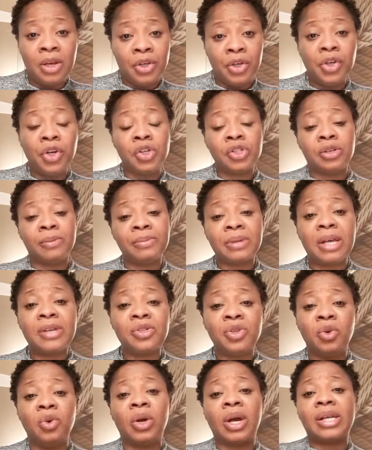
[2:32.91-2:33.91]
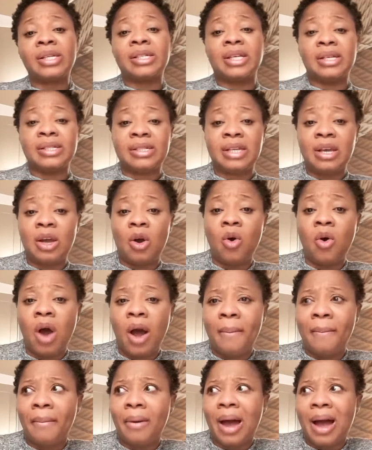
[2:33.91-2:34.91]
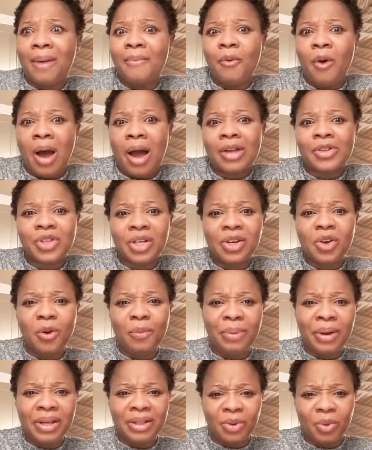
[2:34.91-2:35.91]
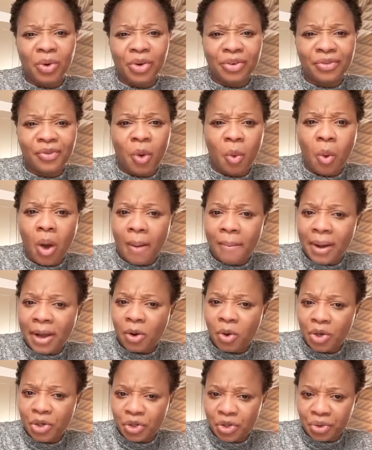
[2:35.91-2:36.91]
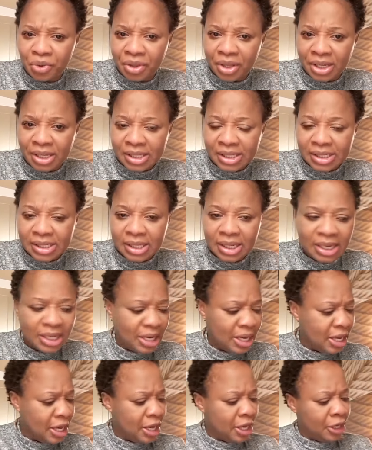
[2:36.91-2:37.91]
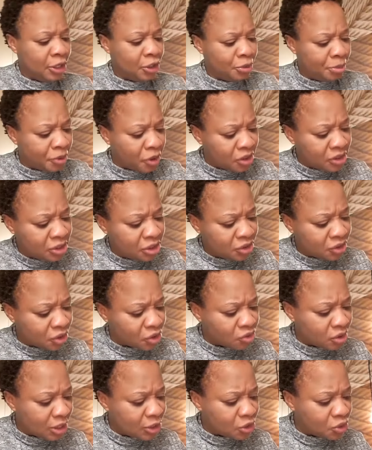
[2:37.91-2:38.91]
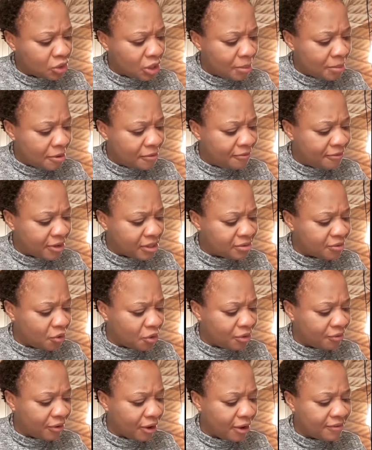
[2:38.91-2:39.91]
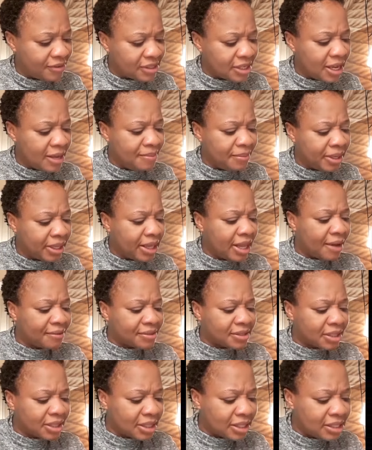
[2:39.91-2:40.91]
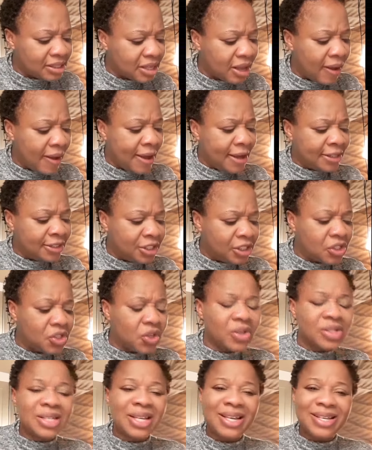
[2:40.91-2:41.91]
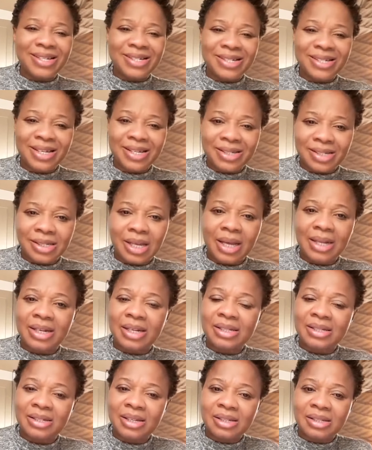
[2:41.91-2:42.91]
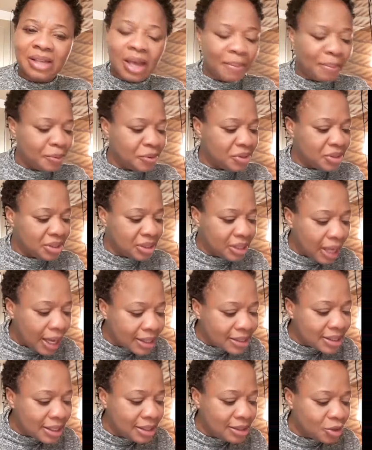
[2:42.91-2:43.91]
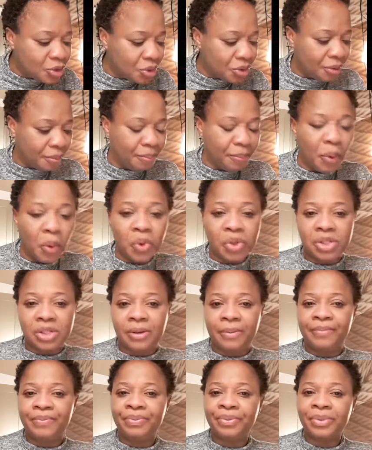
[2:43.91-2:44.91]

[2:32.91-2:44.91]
You know, sometimes you look at it and say, oh, I'm, I'm actually obeying the word of God. Why am I going through this? Because Jesus Christ told them in verse 45, he said, immediately after this, Jesus insisted his disciples get into the boat